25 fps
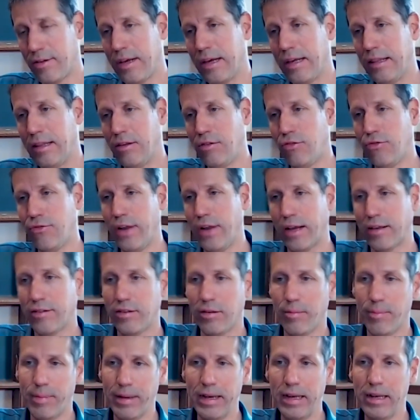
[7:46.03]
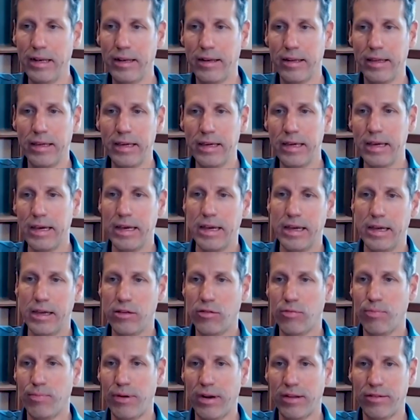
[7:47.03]
this flexibility is
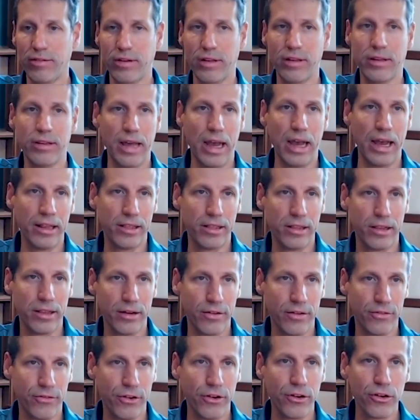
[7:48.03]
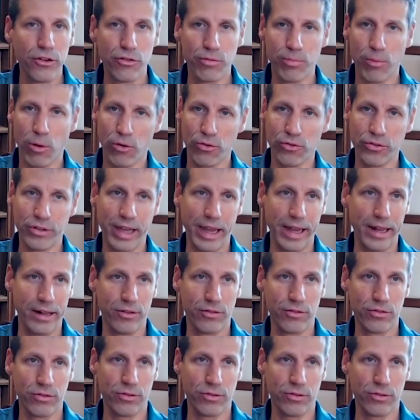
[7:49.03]
present at the very small scales.